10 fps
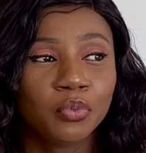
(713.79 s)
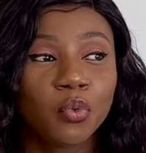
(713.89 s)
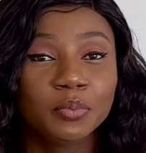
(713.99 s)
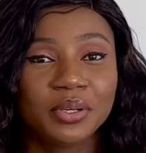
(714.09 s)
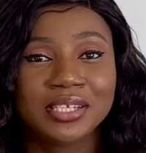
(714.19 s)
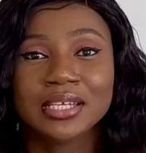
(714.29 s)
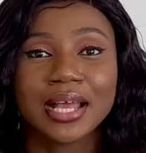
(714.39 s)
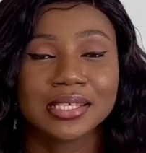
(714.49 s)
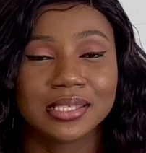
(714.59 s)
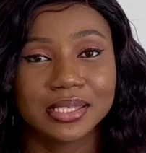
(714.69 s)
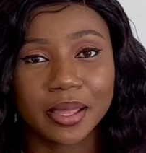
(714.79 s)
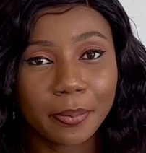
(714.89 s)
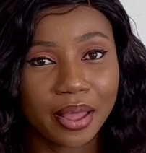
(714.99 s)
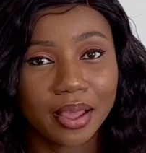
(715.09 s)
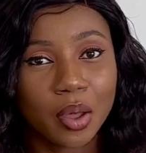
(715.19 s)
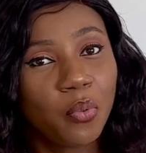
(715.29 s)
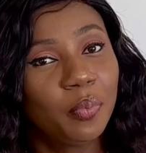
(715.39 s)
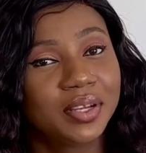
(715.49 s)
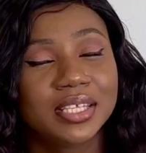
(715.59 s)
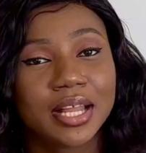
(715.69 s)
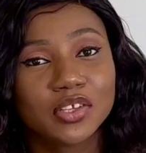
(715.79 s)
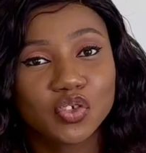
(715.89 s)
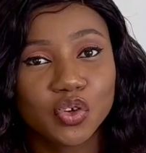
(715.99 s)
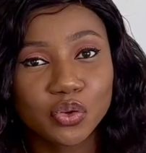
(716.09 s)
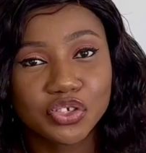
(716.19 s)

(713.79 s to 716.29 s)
one person has to stay back and one person has to go,